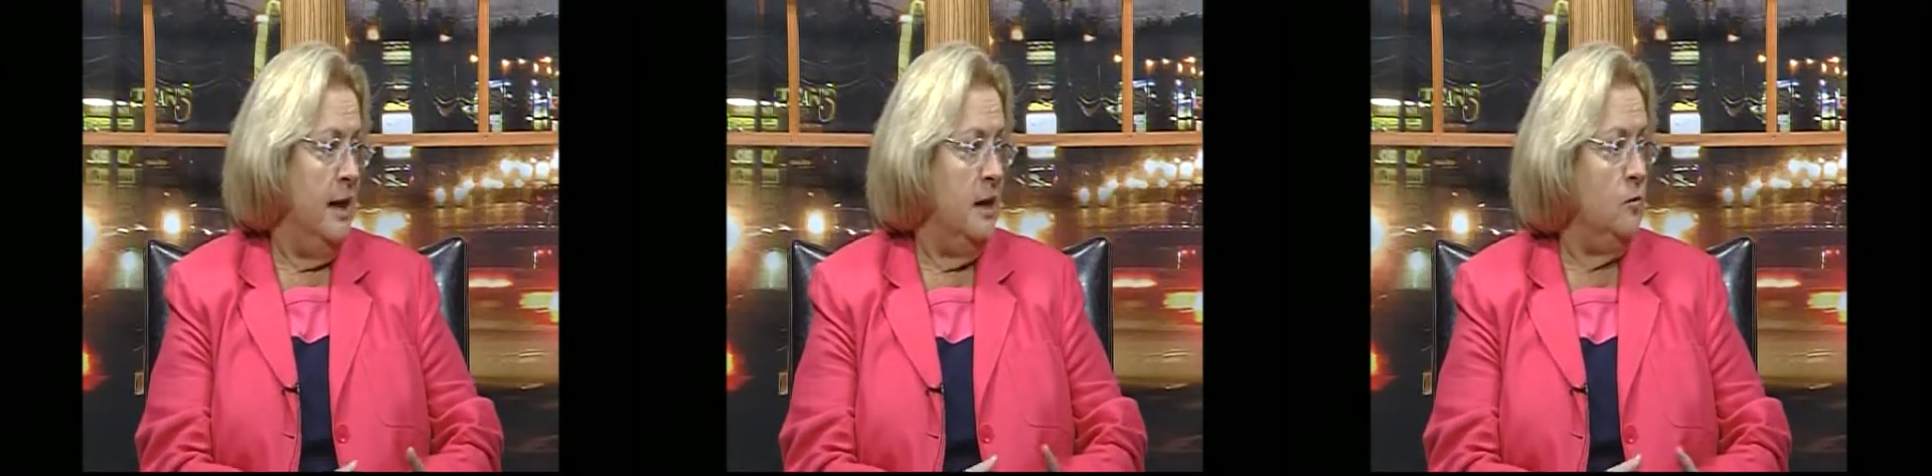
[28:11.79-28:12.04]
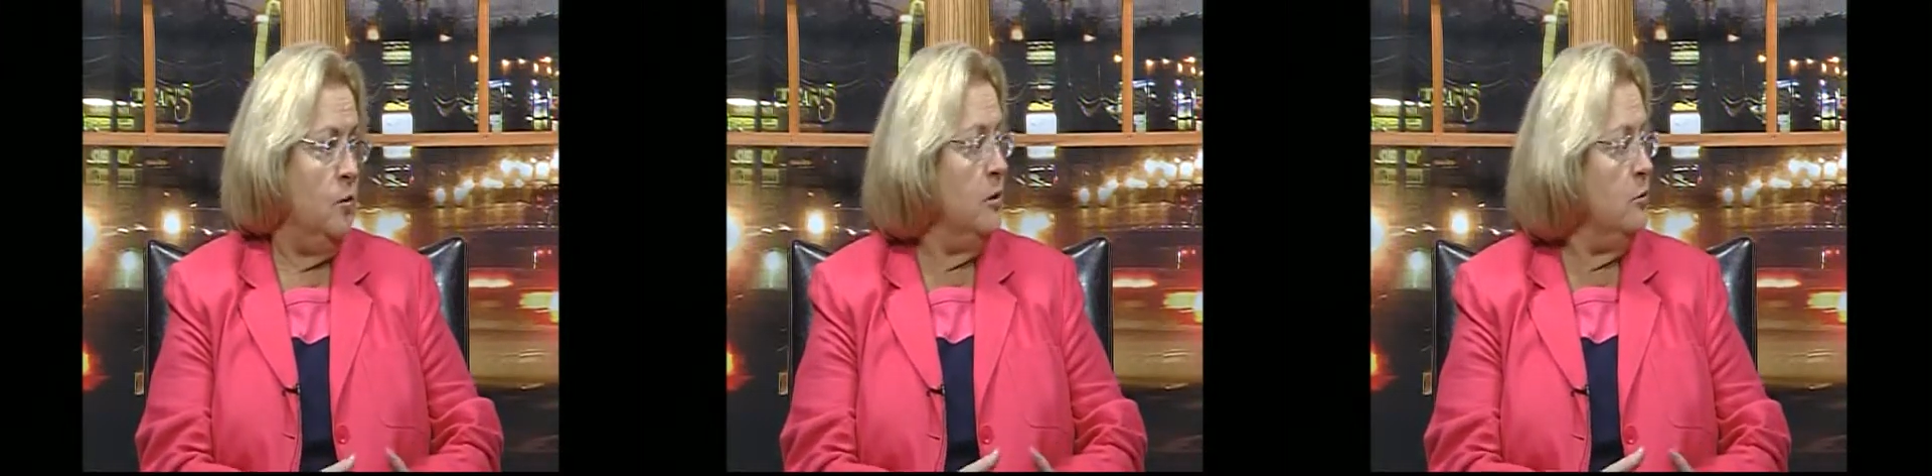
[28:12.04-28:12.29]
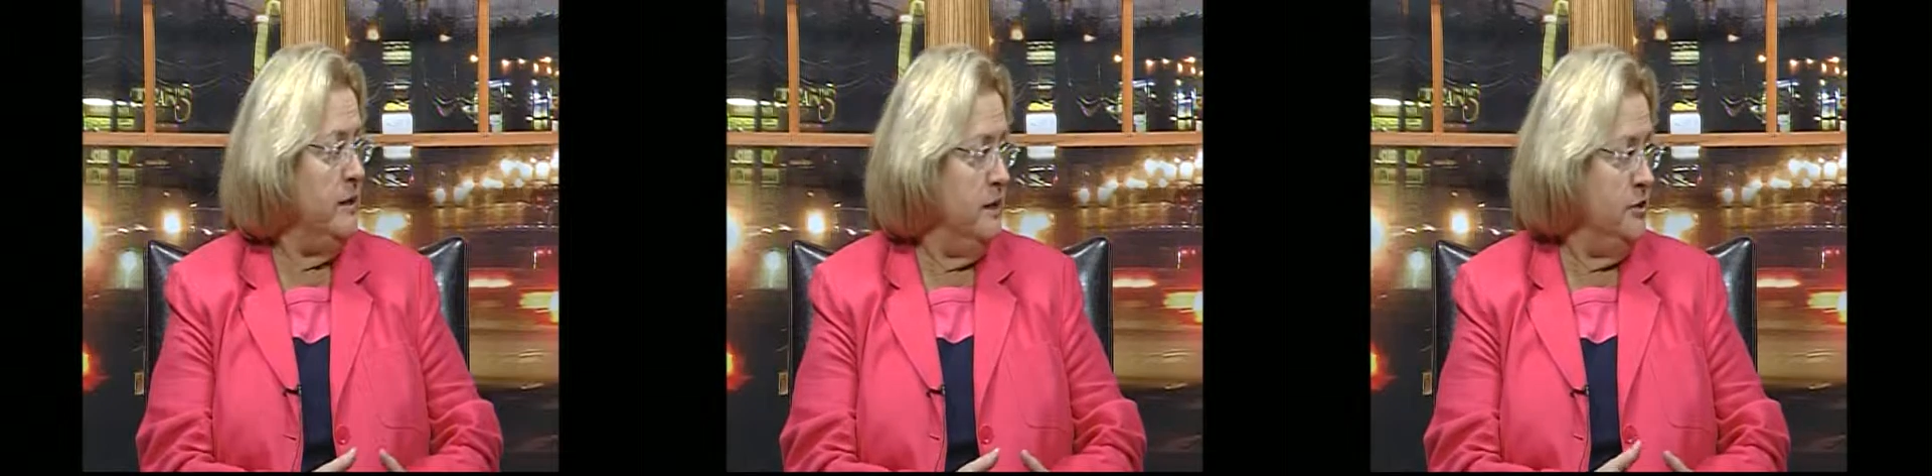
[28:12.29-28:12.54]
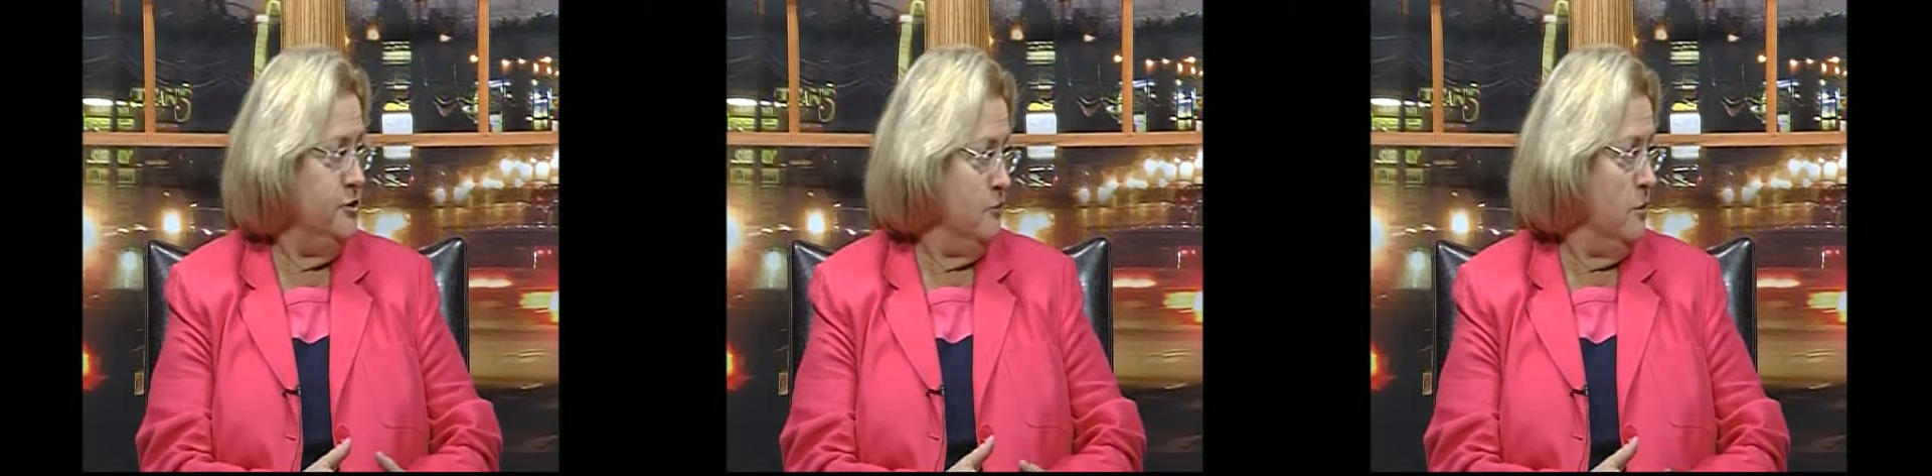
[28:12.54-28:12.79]
and where we
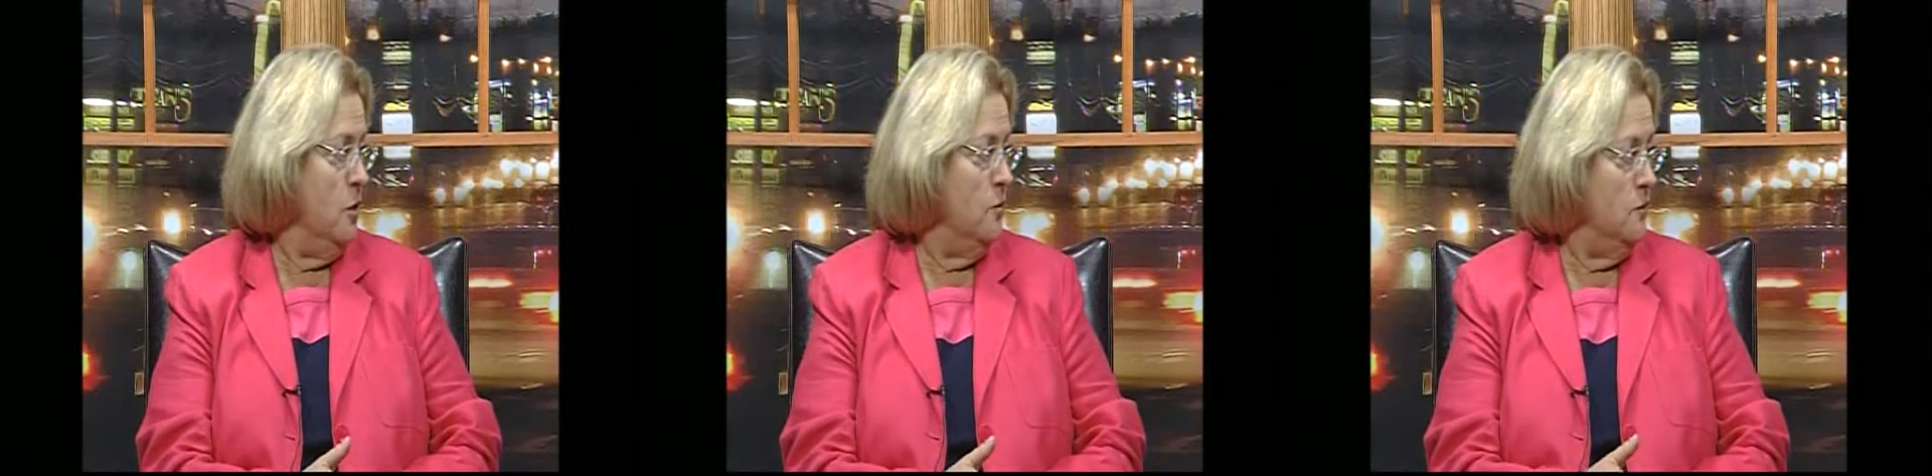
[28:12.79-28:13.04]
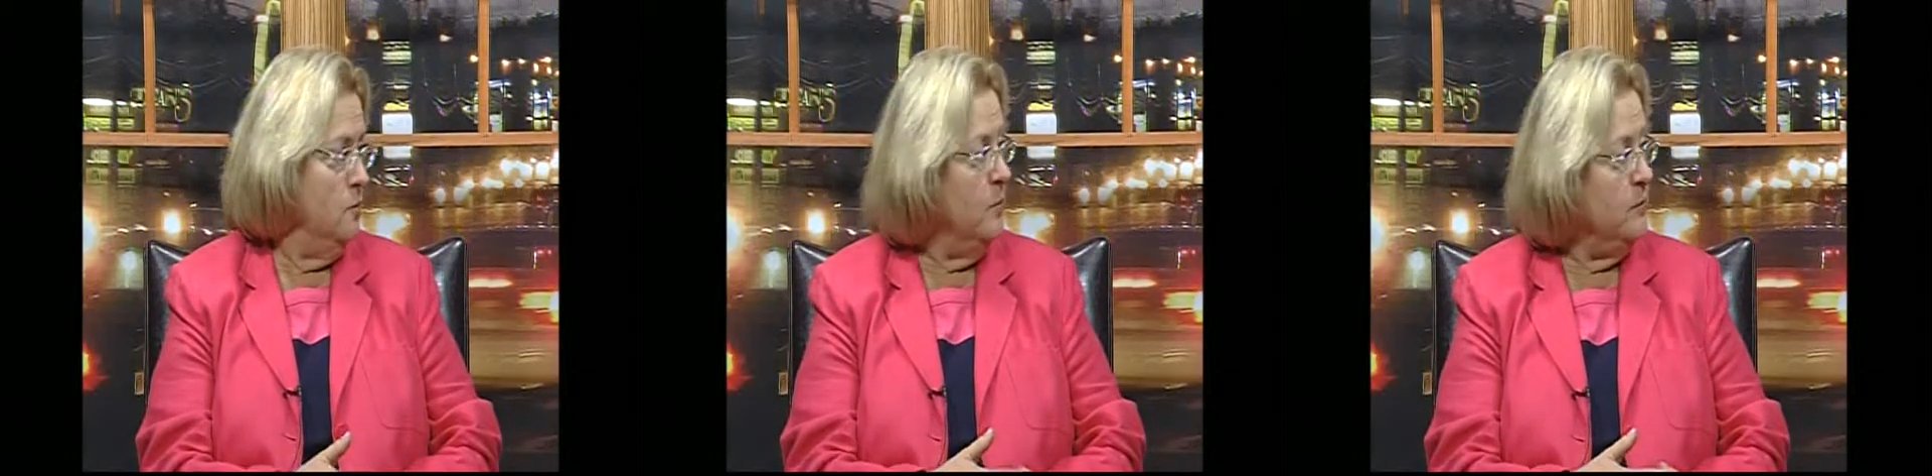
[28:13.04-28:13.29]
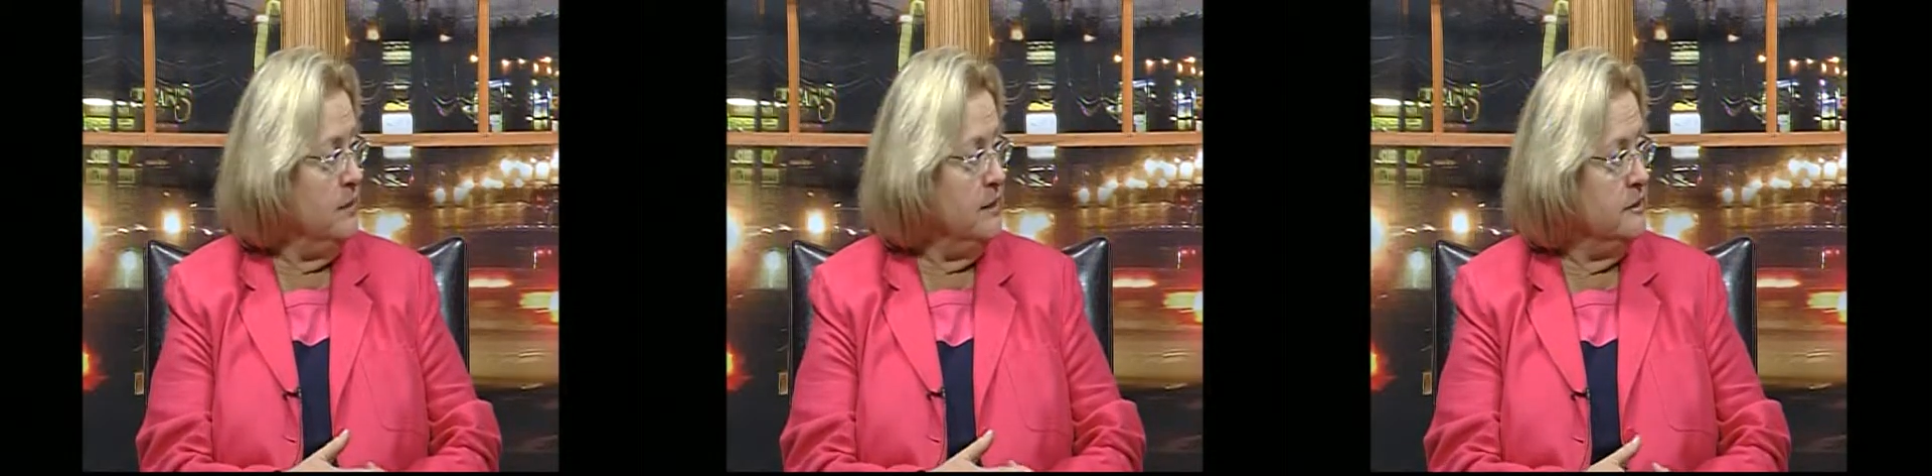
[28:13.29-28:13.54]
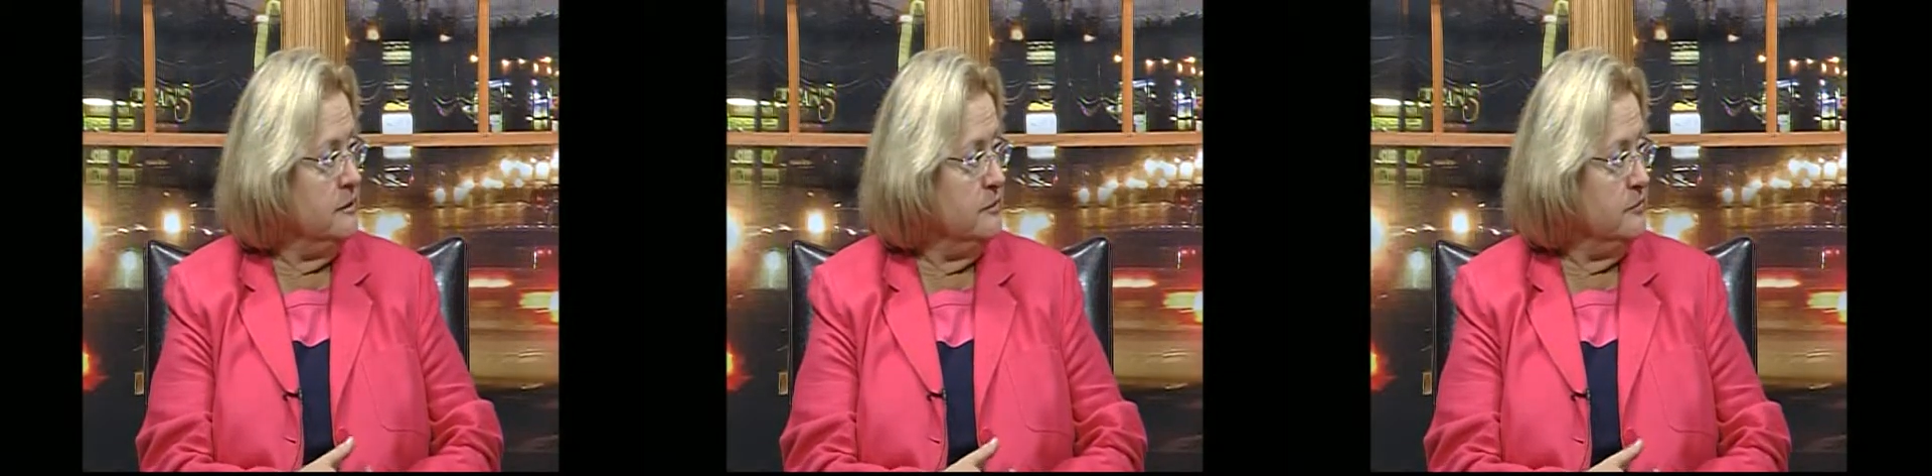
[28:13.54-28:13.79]
need to grow and what we
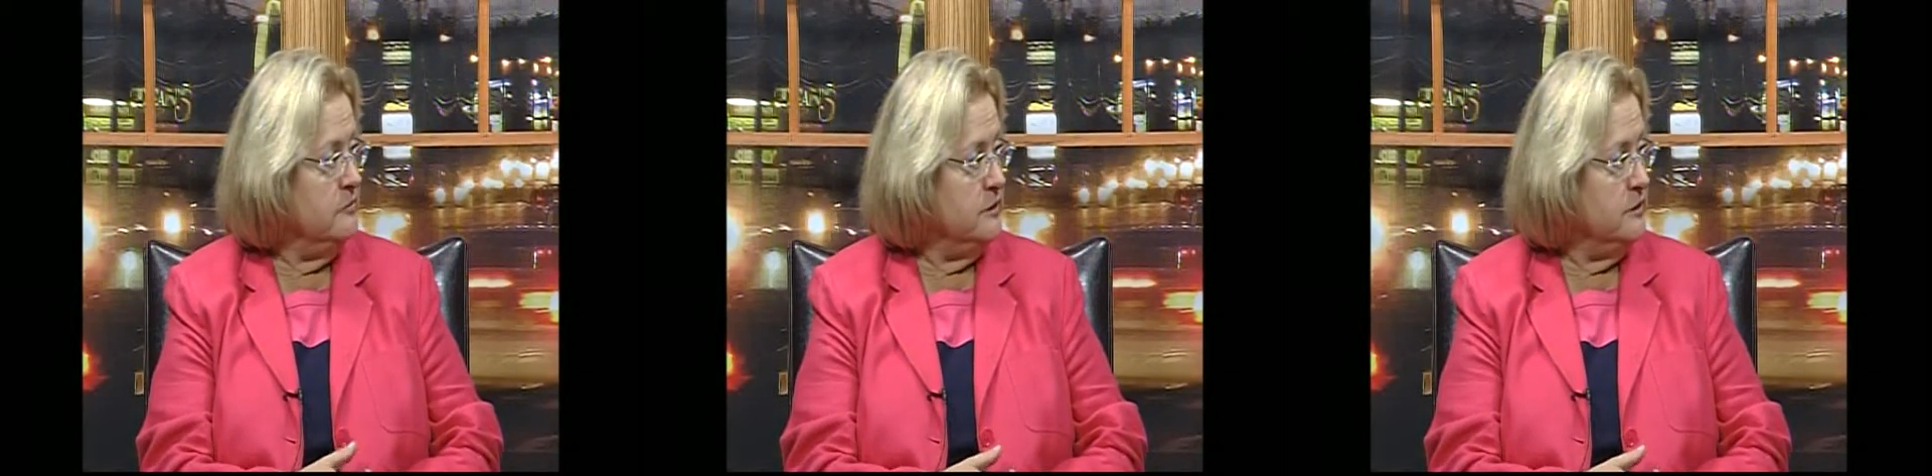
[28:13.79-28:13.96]
need to do.